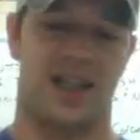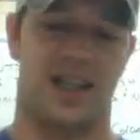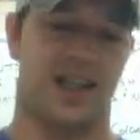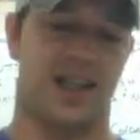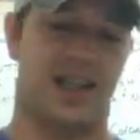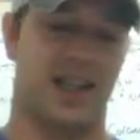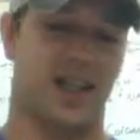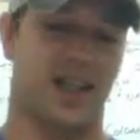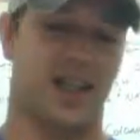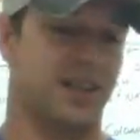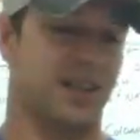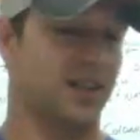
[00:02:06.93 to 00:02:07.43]

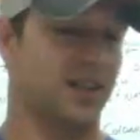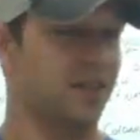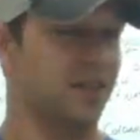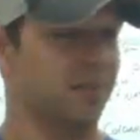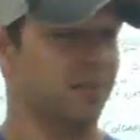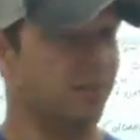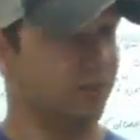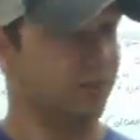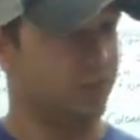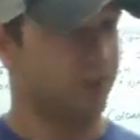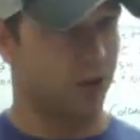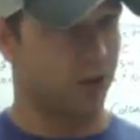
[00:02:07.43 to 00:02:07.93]
It's
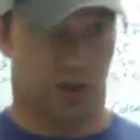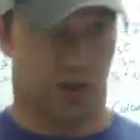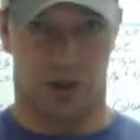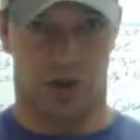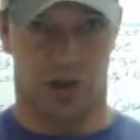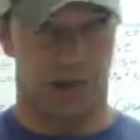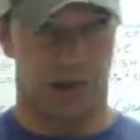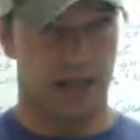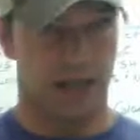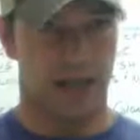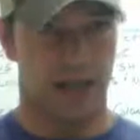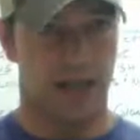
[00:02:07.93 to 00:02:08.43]
going to
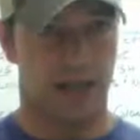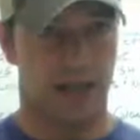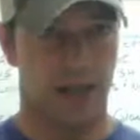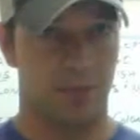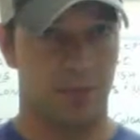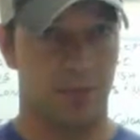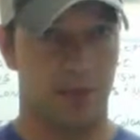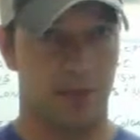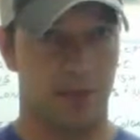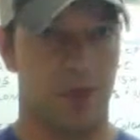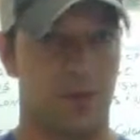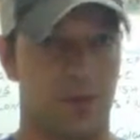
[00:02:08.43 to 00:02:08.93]
show their
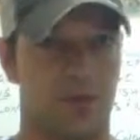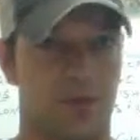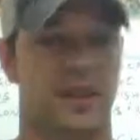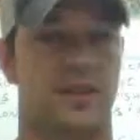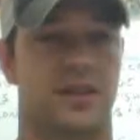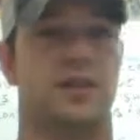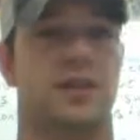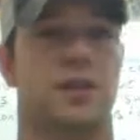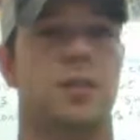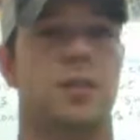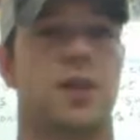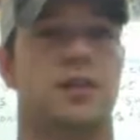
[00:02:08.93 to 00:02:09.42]
dynamic growth.
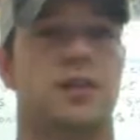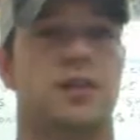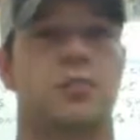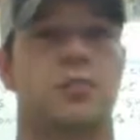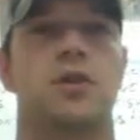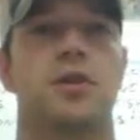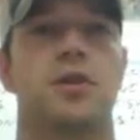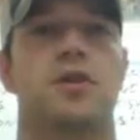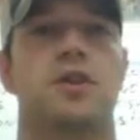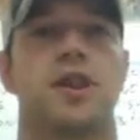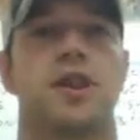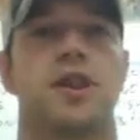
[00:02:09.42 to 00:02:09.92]
It's going to bring some
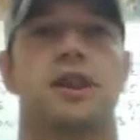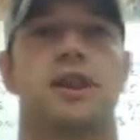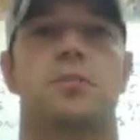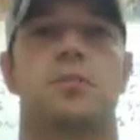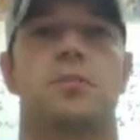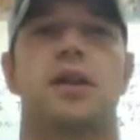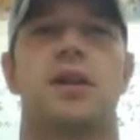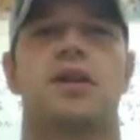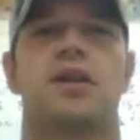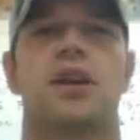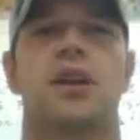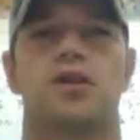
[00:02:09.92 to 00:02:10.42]
good things,
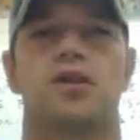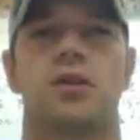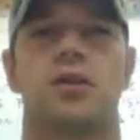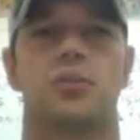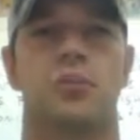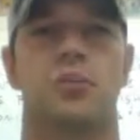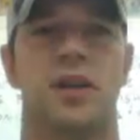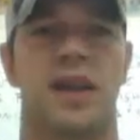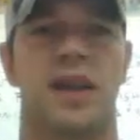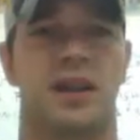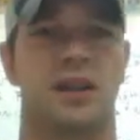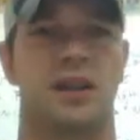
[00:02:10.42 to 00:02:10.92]
but it's also
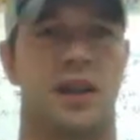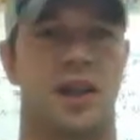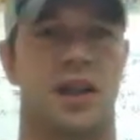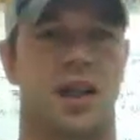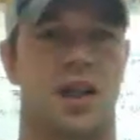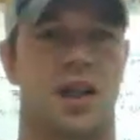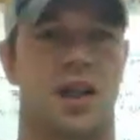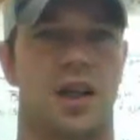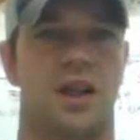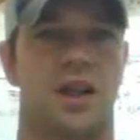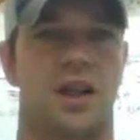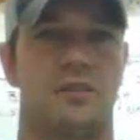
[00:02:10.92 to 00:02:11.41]
going to bring a lot
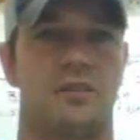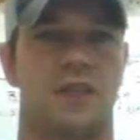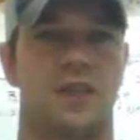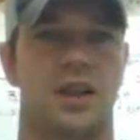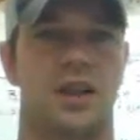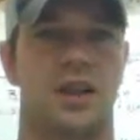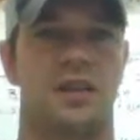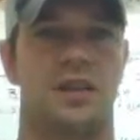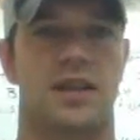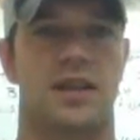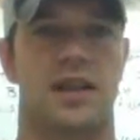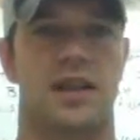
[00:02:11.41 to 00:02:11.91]
of
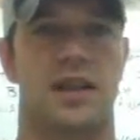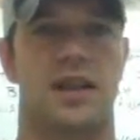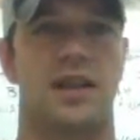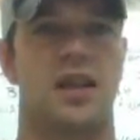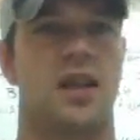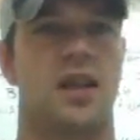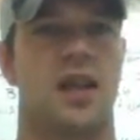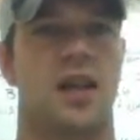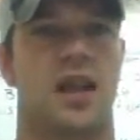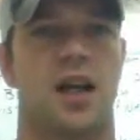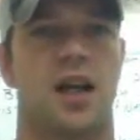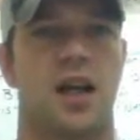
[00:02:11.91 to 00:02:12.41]
conflict,
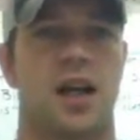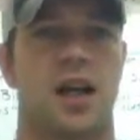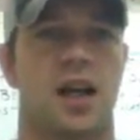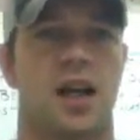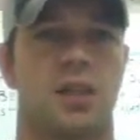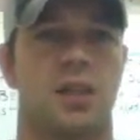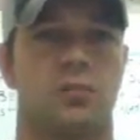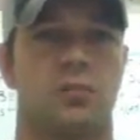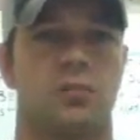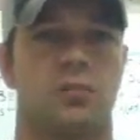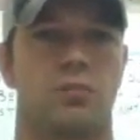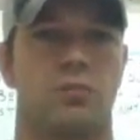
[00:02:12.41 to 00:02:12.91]

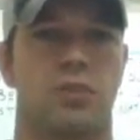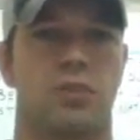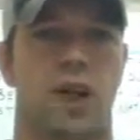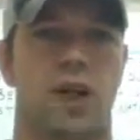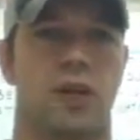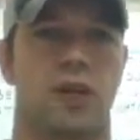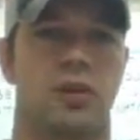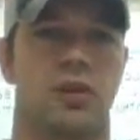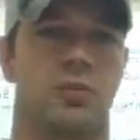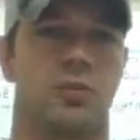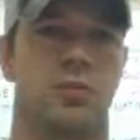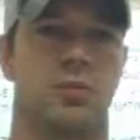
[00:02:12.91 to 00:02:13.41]

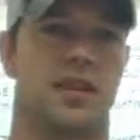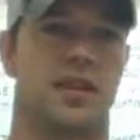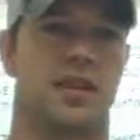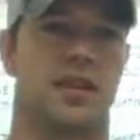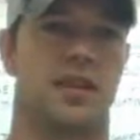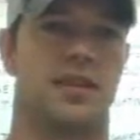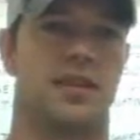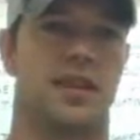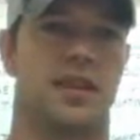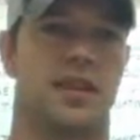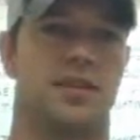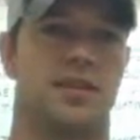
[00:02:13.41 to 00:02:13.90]
not only with
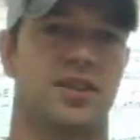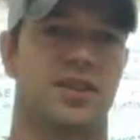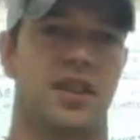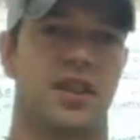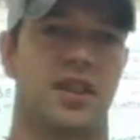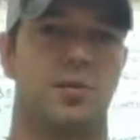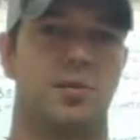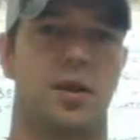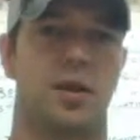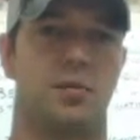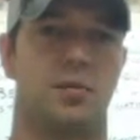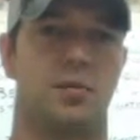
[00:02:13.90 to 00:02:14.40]
the settlers
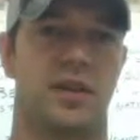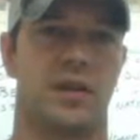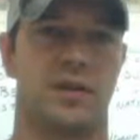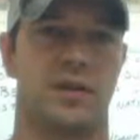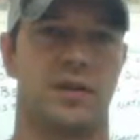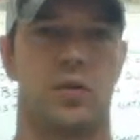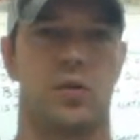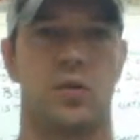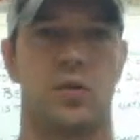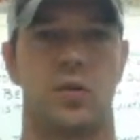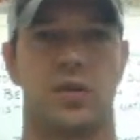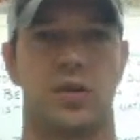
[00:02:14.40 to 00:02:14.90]
there, but with,
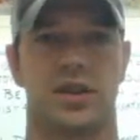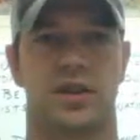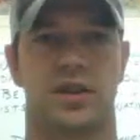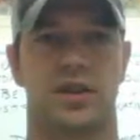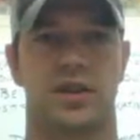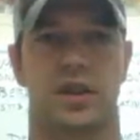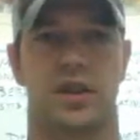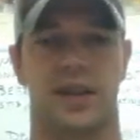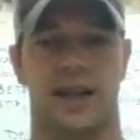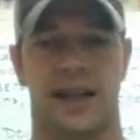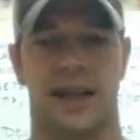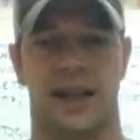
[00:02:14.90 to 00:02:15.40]
of course,
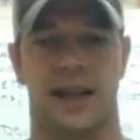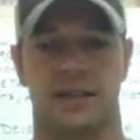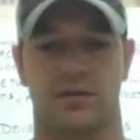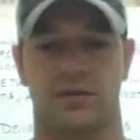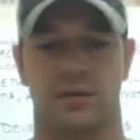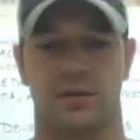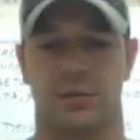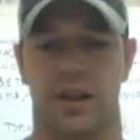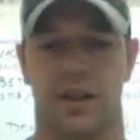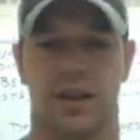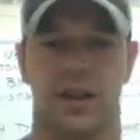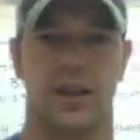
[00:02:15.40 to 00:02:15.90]
our
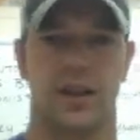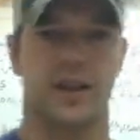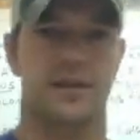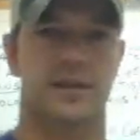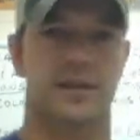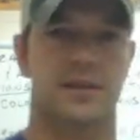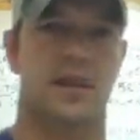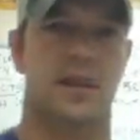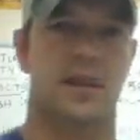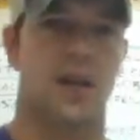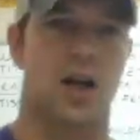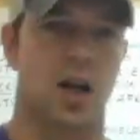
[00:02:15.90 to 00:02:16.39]
Native
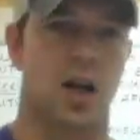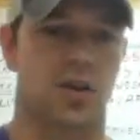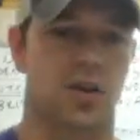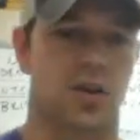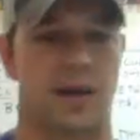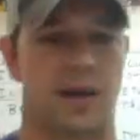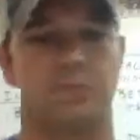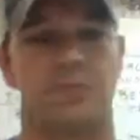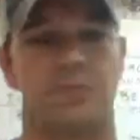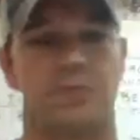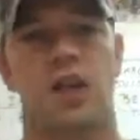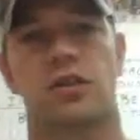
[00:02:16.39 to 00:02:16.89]
Americans.
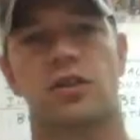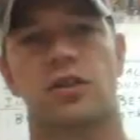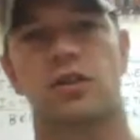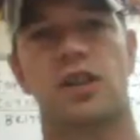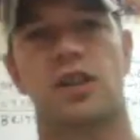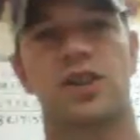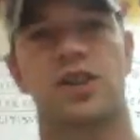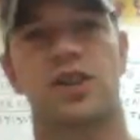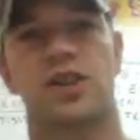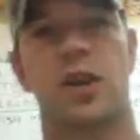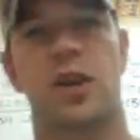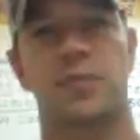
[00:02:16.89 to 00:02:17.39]
Okay, so
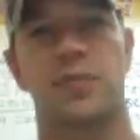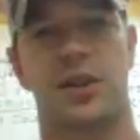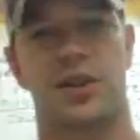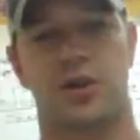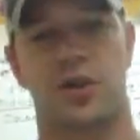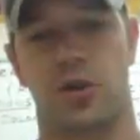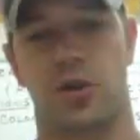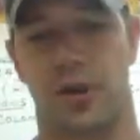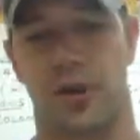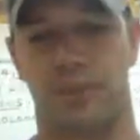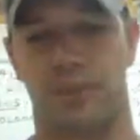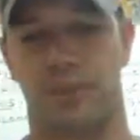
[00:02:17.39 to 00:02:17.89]
let's jump
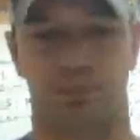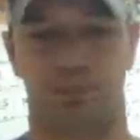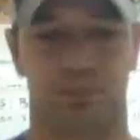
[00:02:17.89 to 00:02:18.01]
into it.